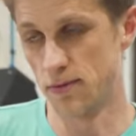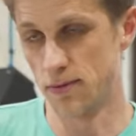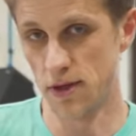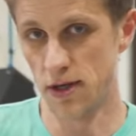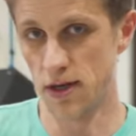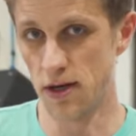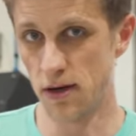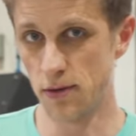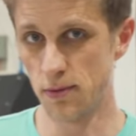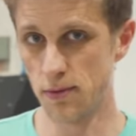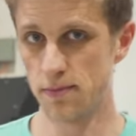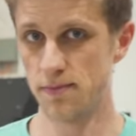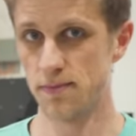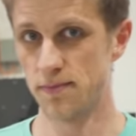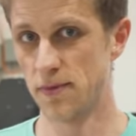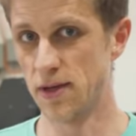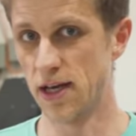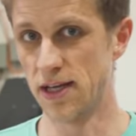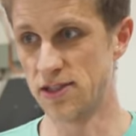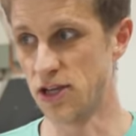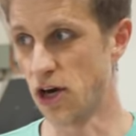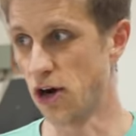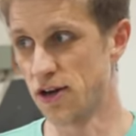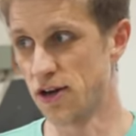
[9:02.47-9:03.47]
you know,
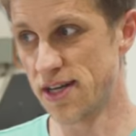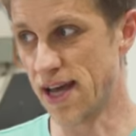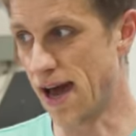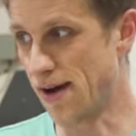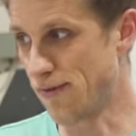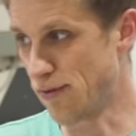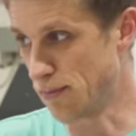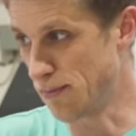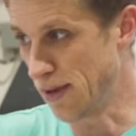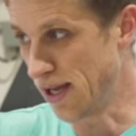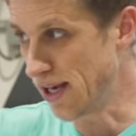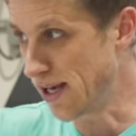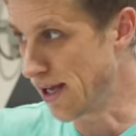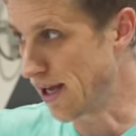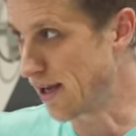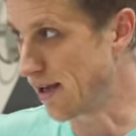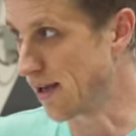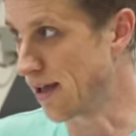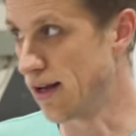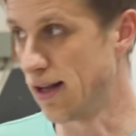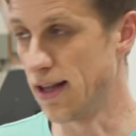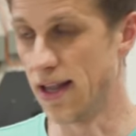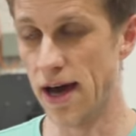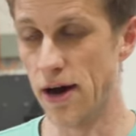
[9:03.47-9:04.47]
it's to have a meeting
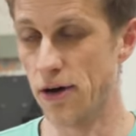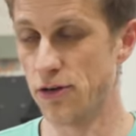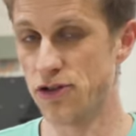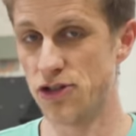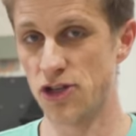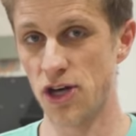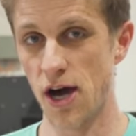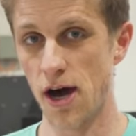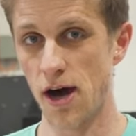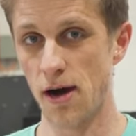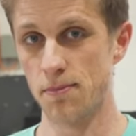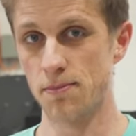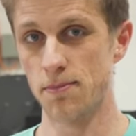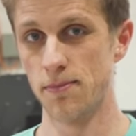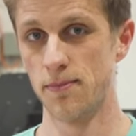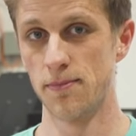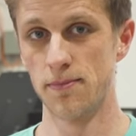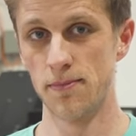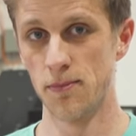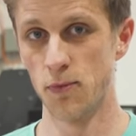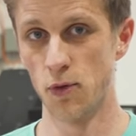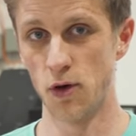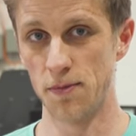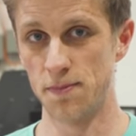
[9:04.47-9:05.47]
in a loud shop
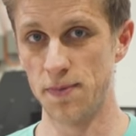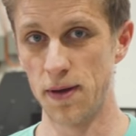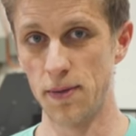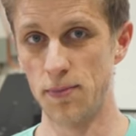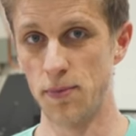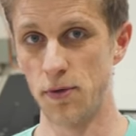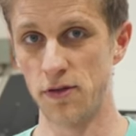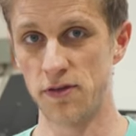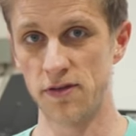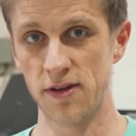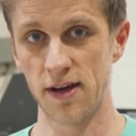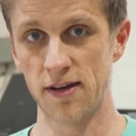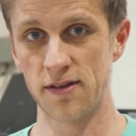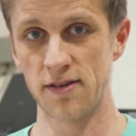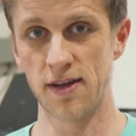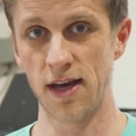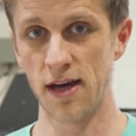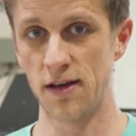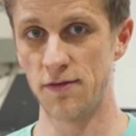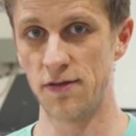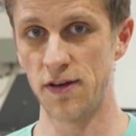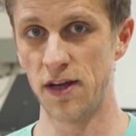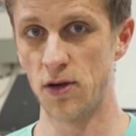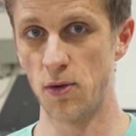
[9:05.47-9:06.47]
with people six,
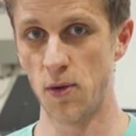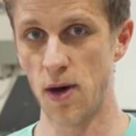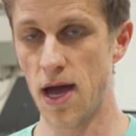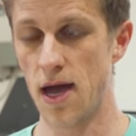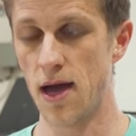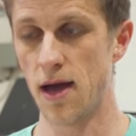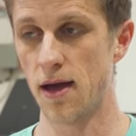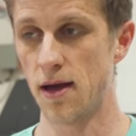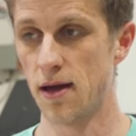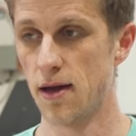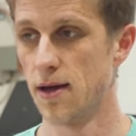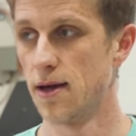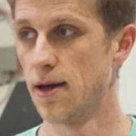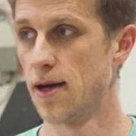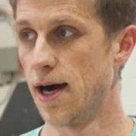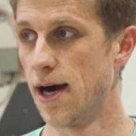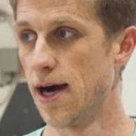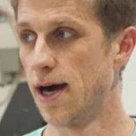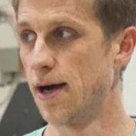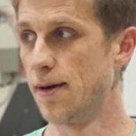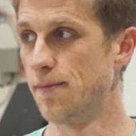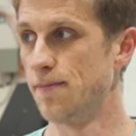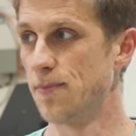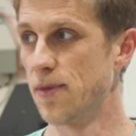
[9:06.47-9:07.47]
ten feet away.
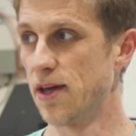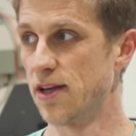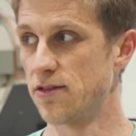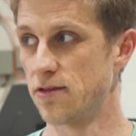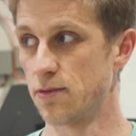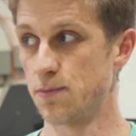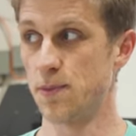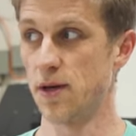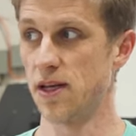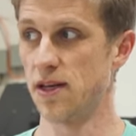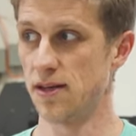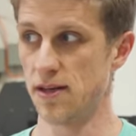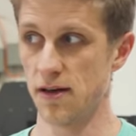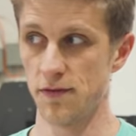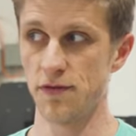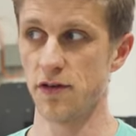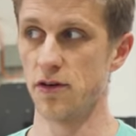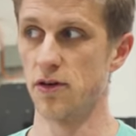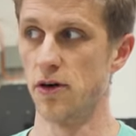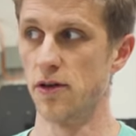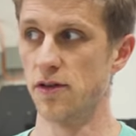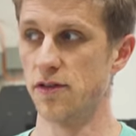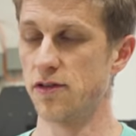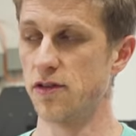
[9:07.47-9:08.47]
Um, it's been
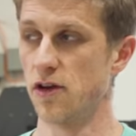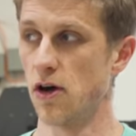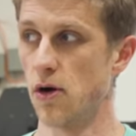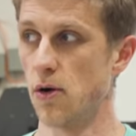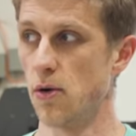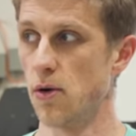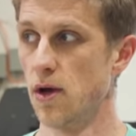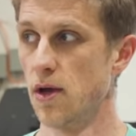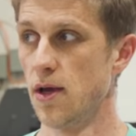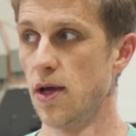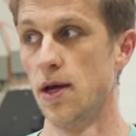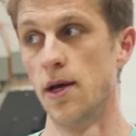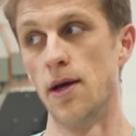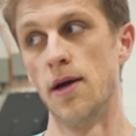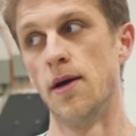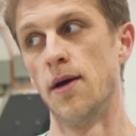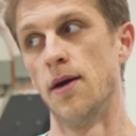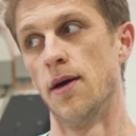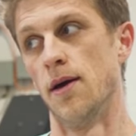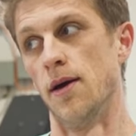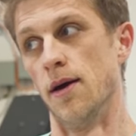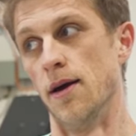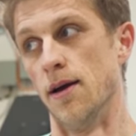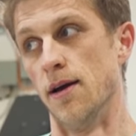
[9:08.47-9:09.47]
difficult. So
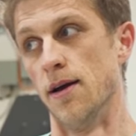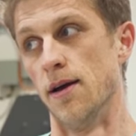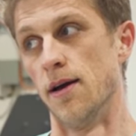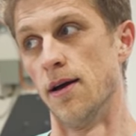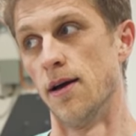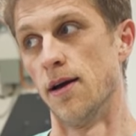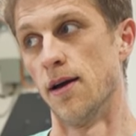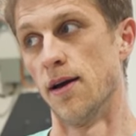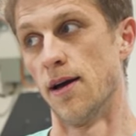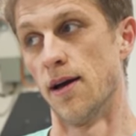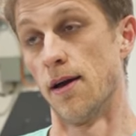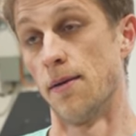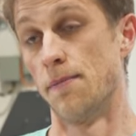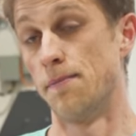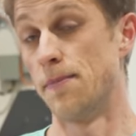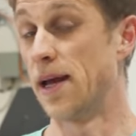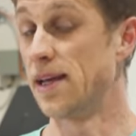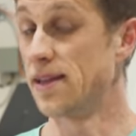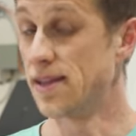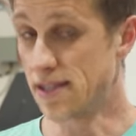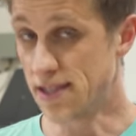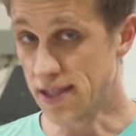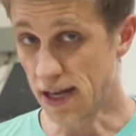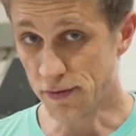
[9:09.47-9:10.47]

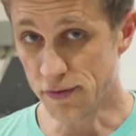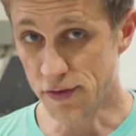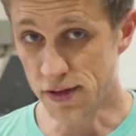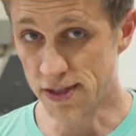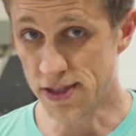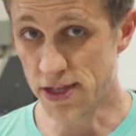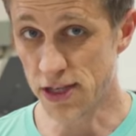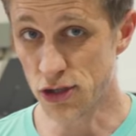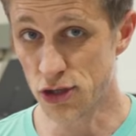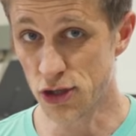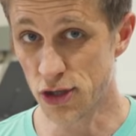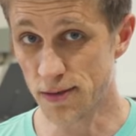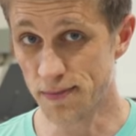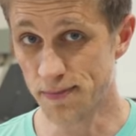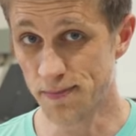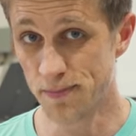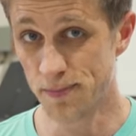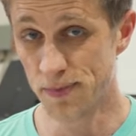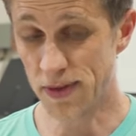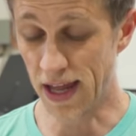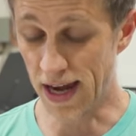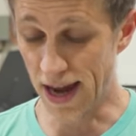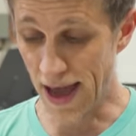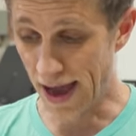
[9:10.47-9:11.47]
made the tough decision
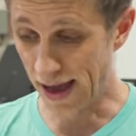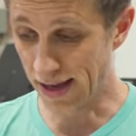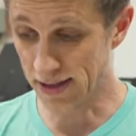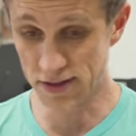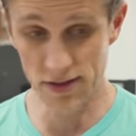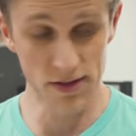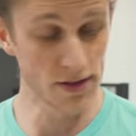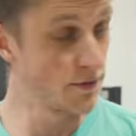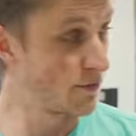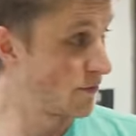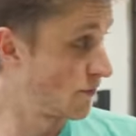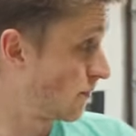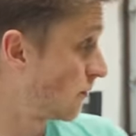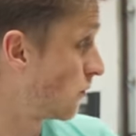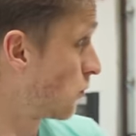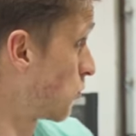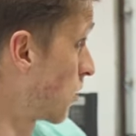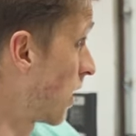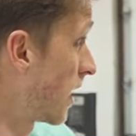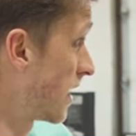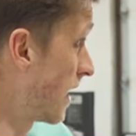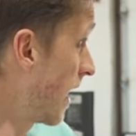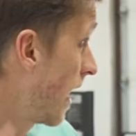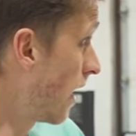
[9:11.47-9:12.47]
that as of
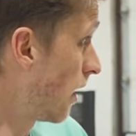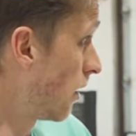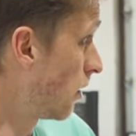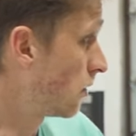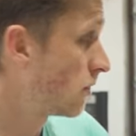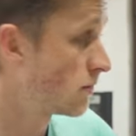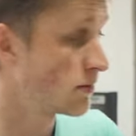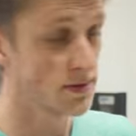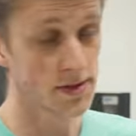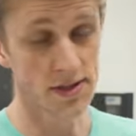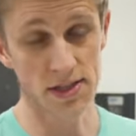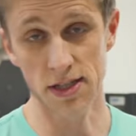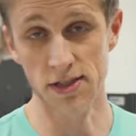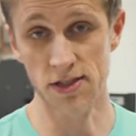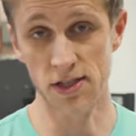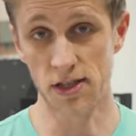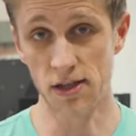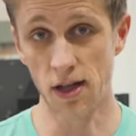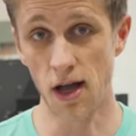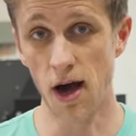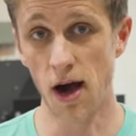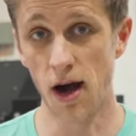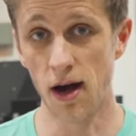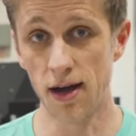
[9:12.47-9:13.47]
right now, six
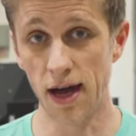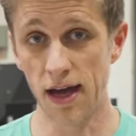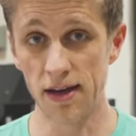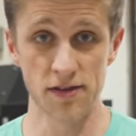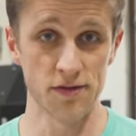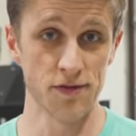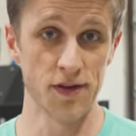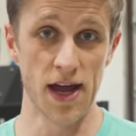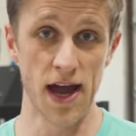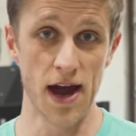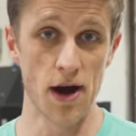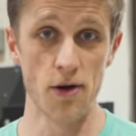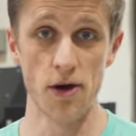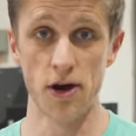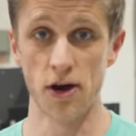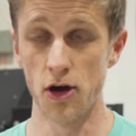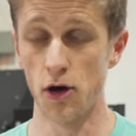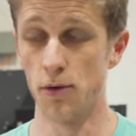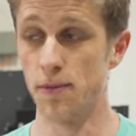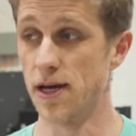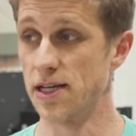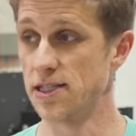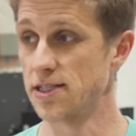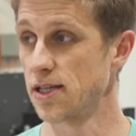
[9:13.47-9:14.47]
o'clock, as of an hour
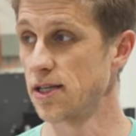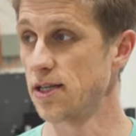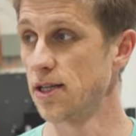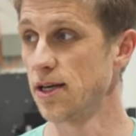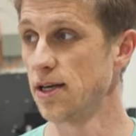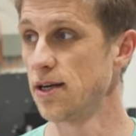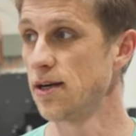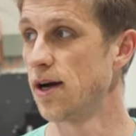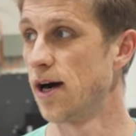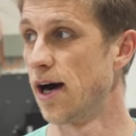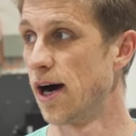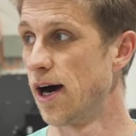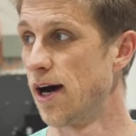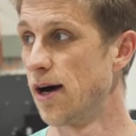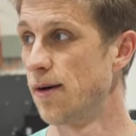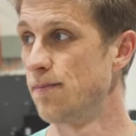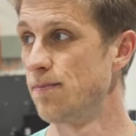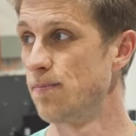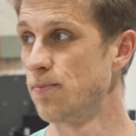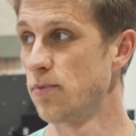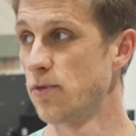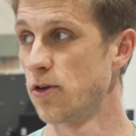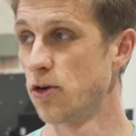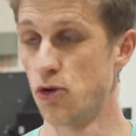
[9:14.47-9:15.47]
ago basically,
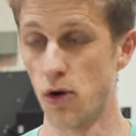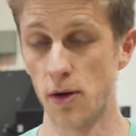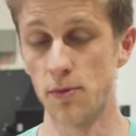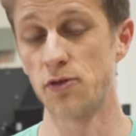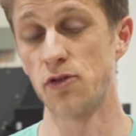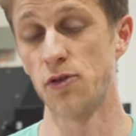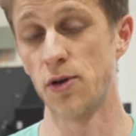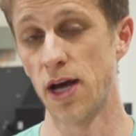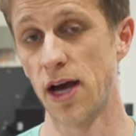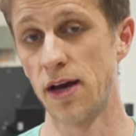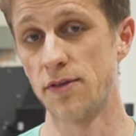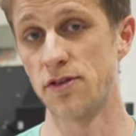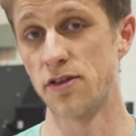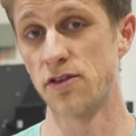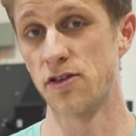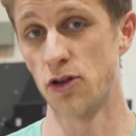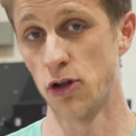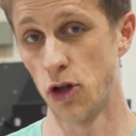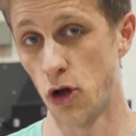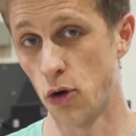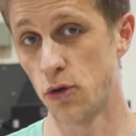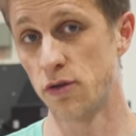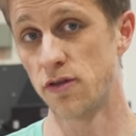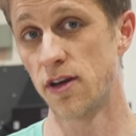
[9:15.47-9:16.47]
um, Grimsmo Knives is
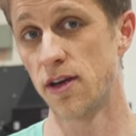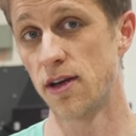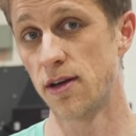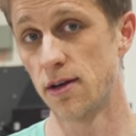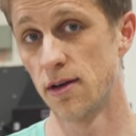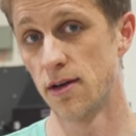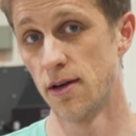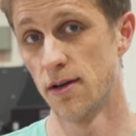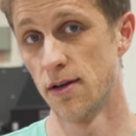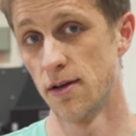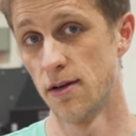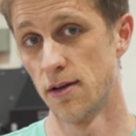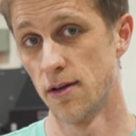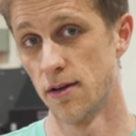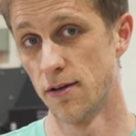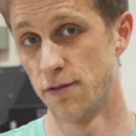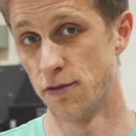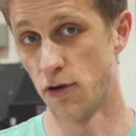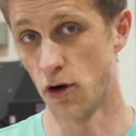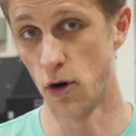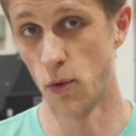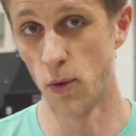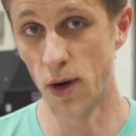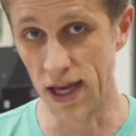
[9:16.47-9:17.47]
closing
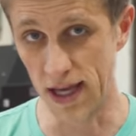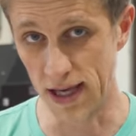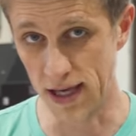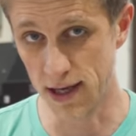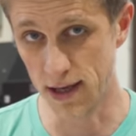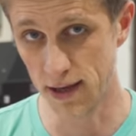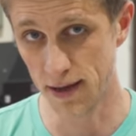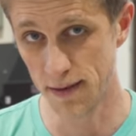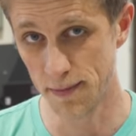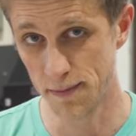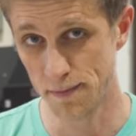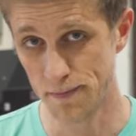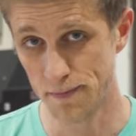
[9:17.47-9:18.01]
for a week,